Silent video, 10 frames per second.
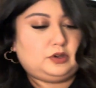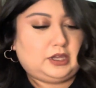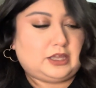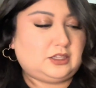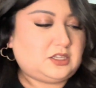
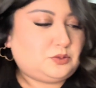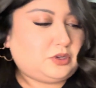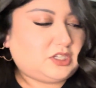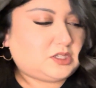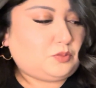yeah, this is what
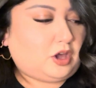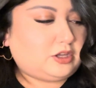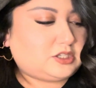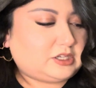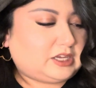a
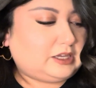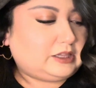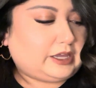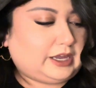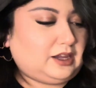small is looking
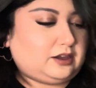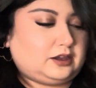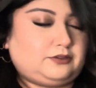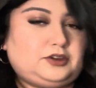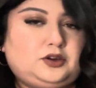like.
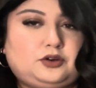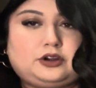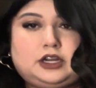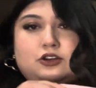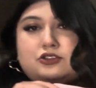If you are
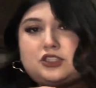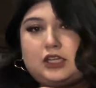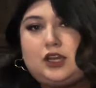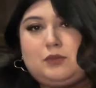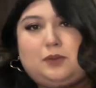
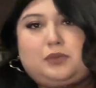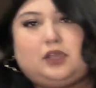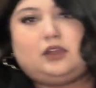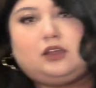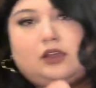interested,
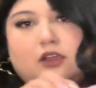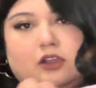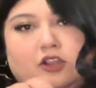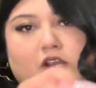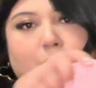maybe
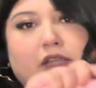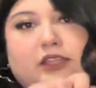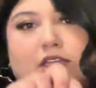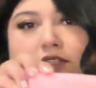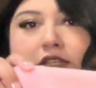you're about
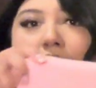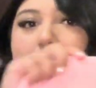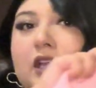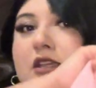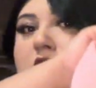that
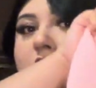size, or